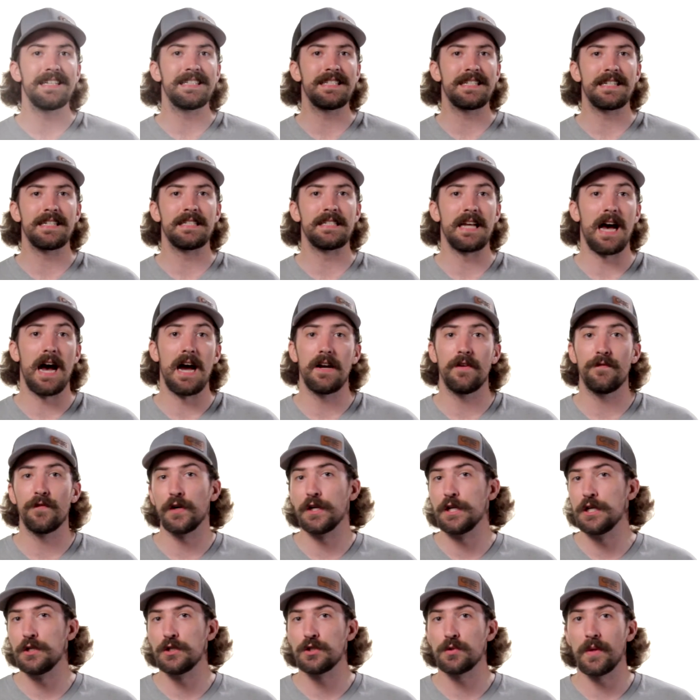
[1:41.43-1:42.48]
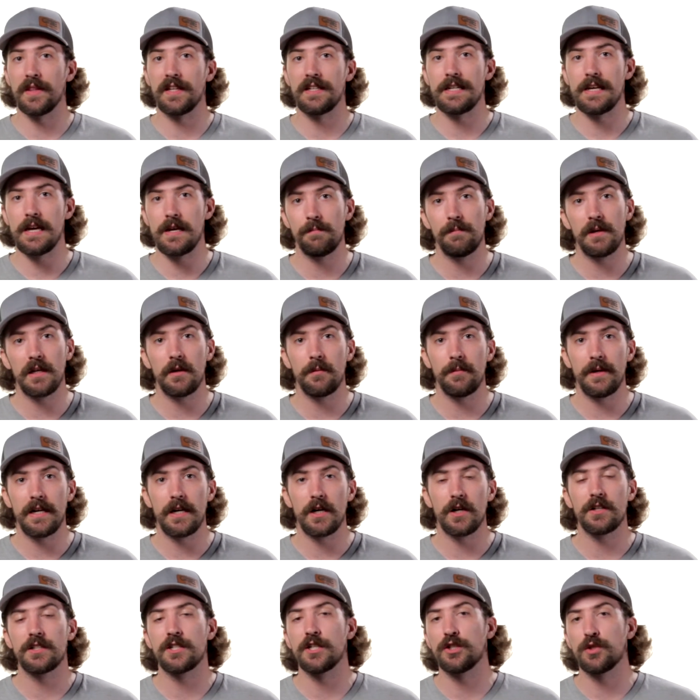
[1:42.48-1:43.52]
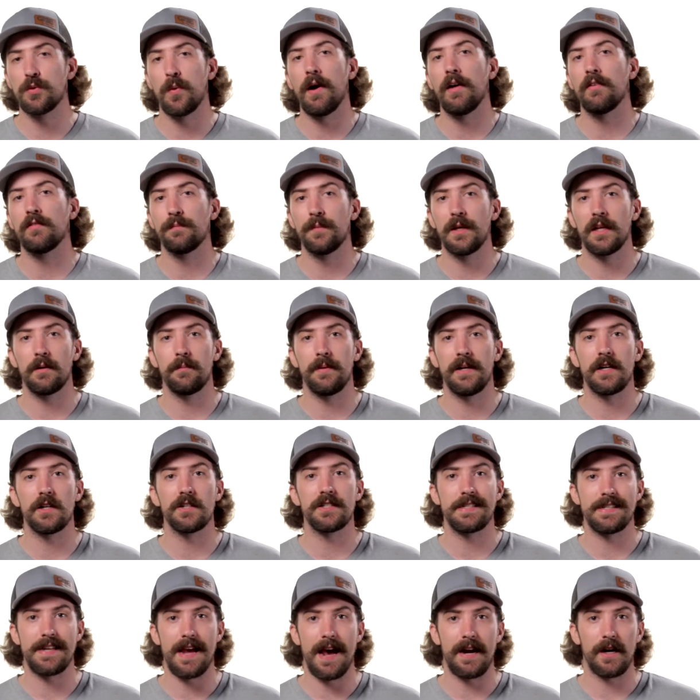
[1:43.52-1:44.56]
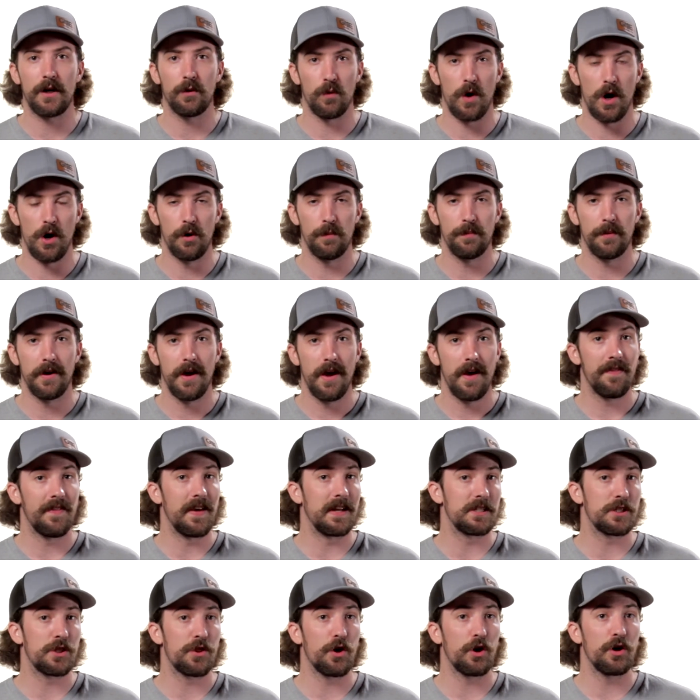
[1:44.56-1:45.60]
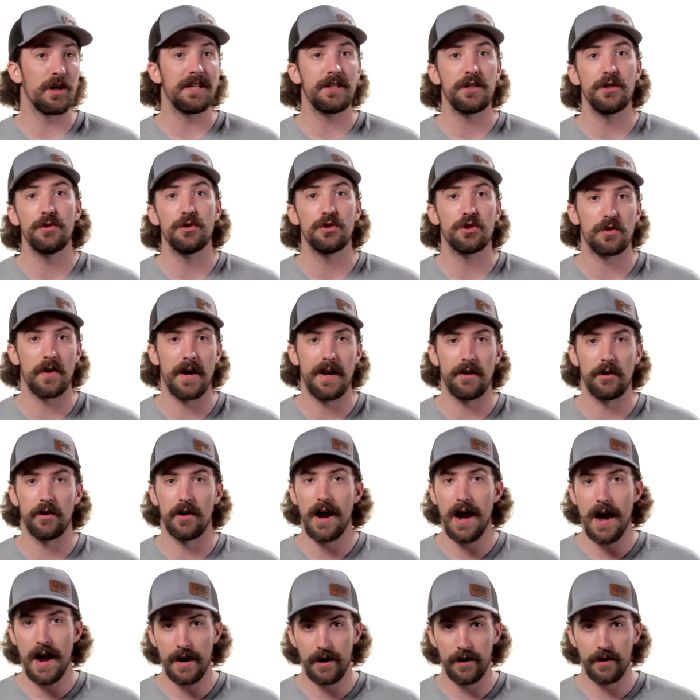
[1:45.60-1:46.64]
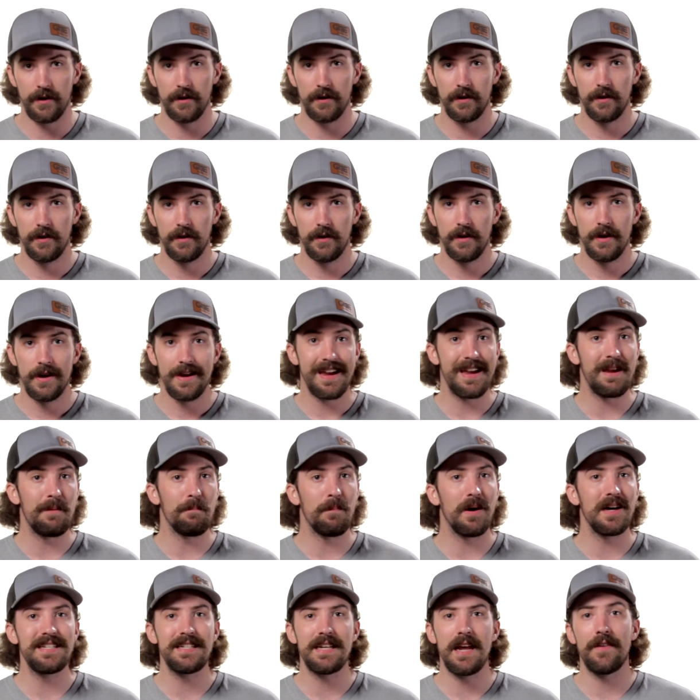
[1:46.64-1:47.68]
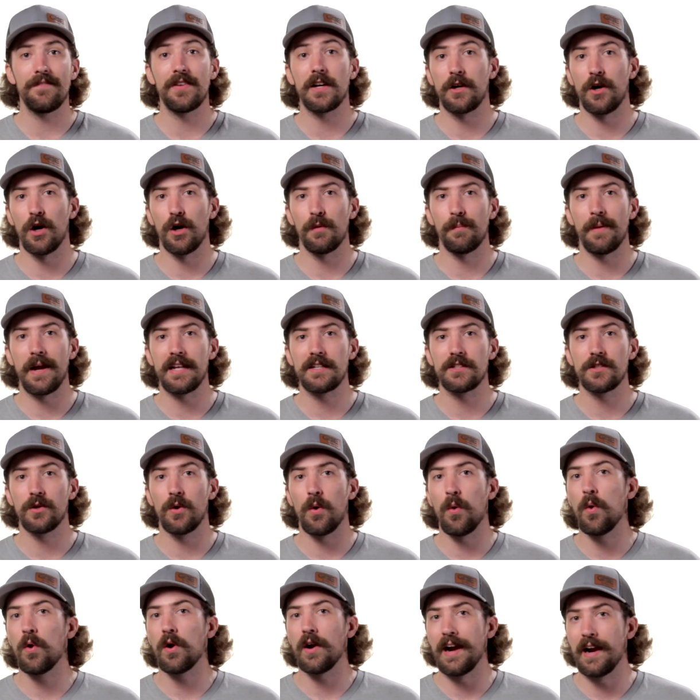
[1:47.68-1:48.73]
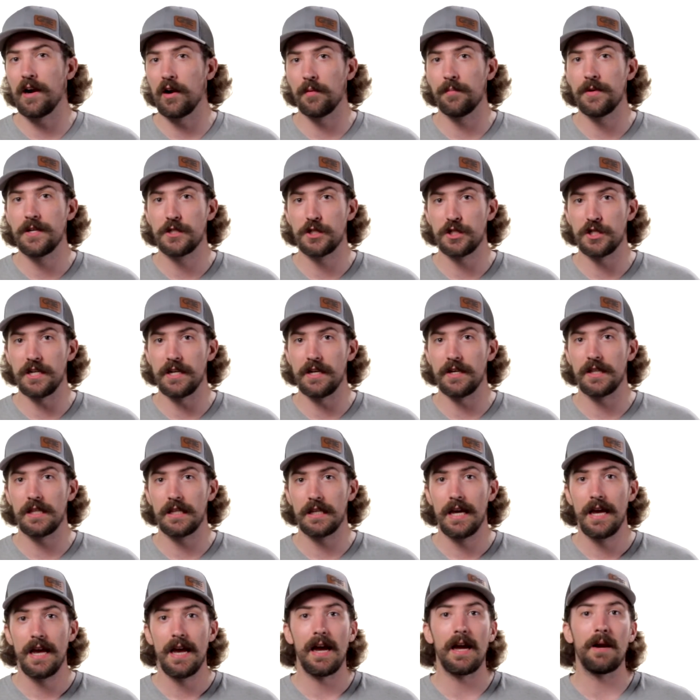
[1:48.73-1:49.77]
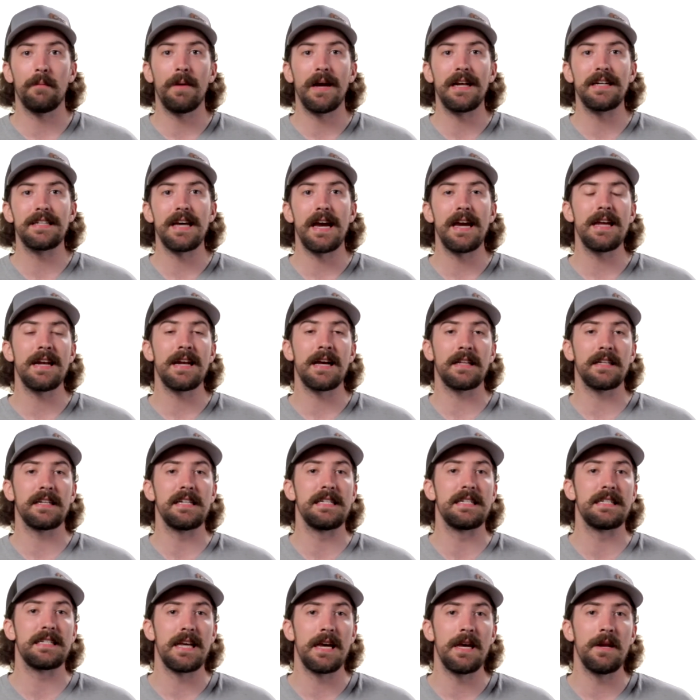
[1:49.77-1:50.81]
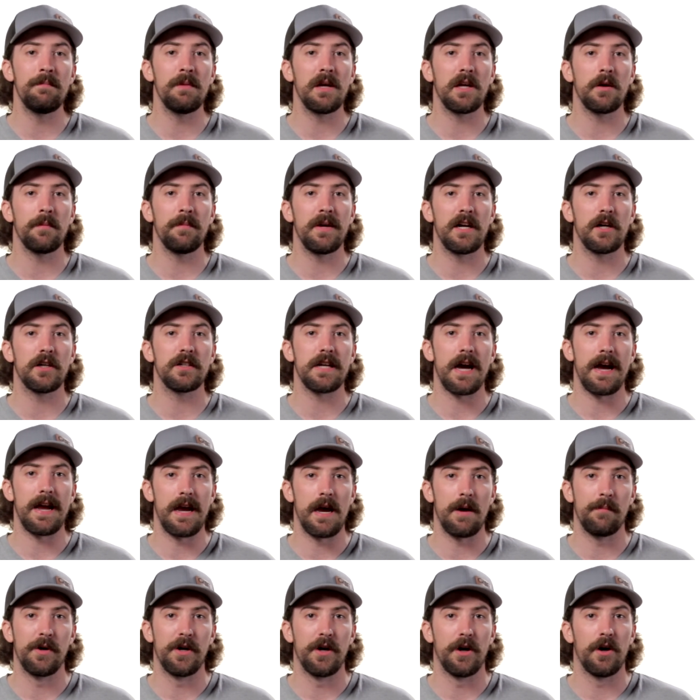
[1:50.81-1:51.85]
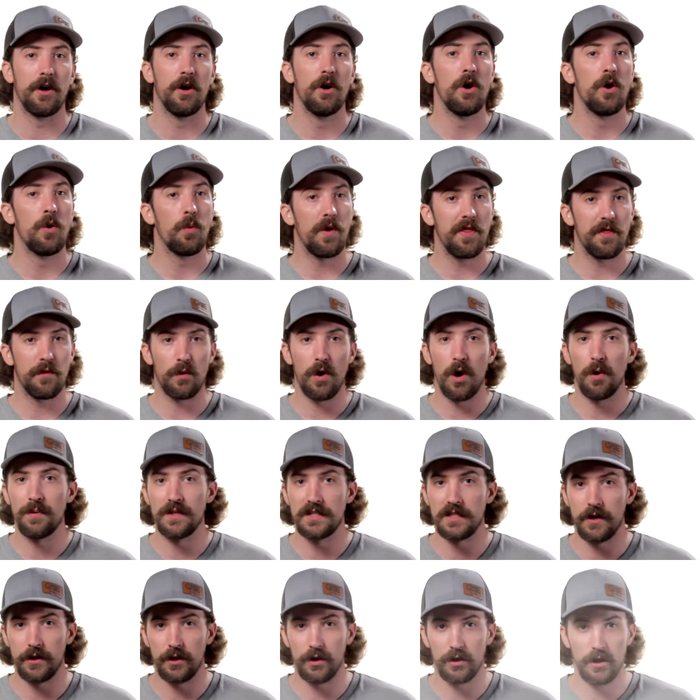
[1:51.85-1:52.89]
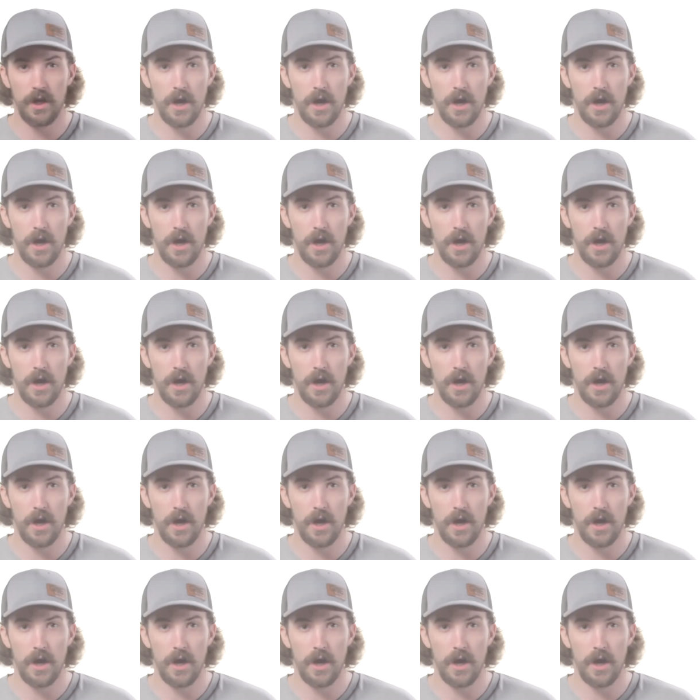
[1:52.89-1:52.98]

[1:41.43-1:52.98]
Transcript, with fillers: is designed for use with 10 millimeter to 12 millimeter static rope that's 32 strand or higher. It must have a kernmantle or aramid sheath and maintain at least 10 millimeter diameter when the rope is under